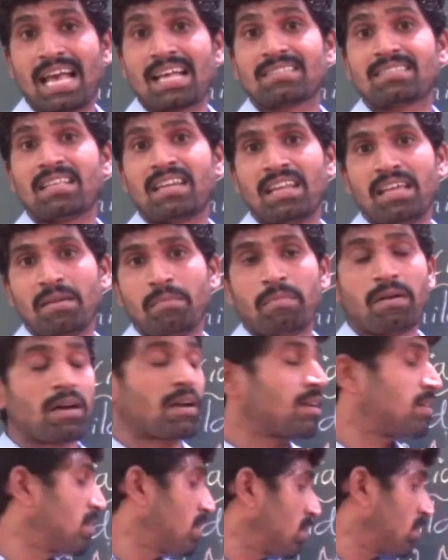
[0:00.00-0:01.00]
as a
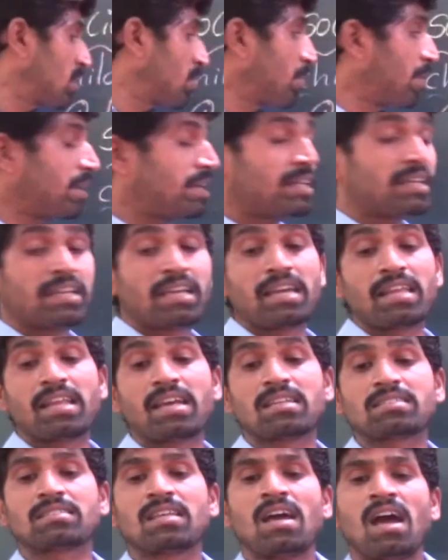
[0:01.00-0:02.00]
labor in the mining
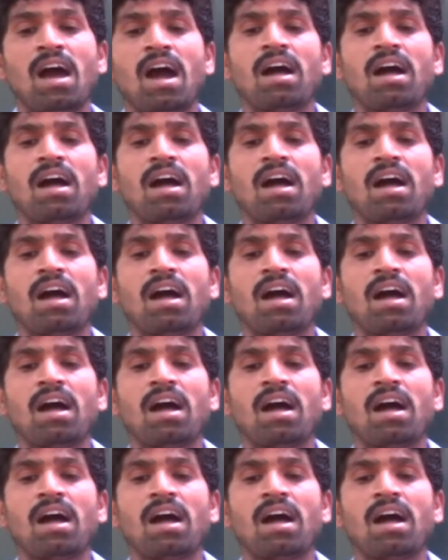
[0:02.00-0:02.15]
areas.